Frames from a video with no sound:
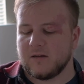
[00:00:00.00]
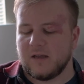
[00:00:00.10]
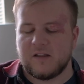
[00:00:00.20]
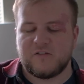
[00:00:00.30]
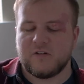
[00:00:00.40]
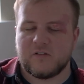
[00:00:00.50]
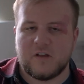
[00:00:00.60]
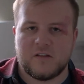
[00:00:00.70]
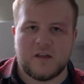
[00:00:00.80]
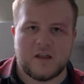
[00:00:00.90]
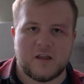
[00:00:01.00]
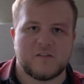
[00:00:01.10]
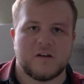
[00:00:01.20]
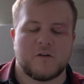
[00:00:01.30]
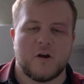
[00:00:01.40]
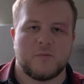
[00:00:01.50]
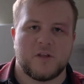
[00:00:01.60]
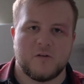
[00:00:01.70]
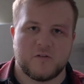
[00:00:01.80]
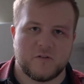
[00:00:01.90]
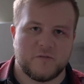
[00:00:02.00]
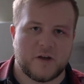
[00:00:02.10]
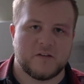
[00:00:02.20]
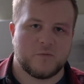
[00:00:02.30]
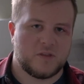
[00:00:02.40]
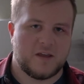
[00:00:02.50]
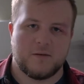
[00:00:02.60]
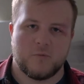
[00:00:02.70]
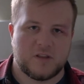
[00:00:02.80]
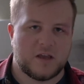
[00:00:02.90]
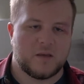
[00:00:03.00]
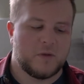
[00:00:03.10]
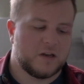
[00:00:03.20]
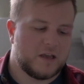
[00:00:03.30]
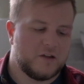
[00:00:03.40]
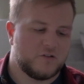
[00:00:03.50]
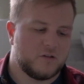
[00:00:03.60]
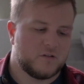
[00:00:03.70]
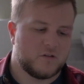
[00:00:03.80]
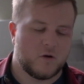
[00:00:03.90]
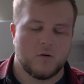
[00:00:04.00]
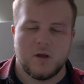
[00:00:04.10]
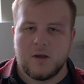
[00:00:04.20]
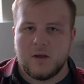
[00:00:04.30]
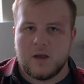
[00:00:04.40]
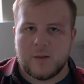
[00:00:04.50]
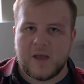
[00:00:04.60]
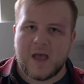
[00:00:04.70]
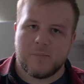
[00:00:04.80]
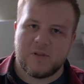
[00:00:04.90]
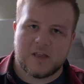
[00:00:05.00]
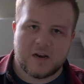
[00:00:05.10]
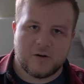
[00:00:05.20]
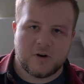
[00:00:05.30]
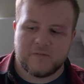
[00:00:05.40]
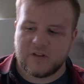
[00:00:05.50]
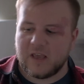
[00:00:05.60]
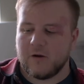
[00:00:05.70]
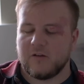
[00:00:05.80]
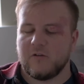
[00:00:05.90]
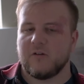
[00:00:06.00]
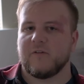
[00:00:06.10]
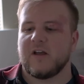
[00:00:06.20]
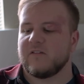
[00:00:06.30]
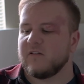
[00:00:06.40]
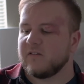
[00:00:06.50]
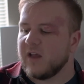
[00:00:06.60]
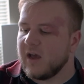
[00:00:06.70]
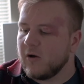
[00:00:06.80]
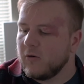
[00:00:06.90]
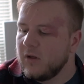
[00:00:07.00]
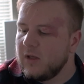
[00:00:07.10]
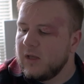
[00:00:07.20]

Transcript: It's an incredibly useful device with that communication. So I'm happy that I don't have to carry 2 devices now.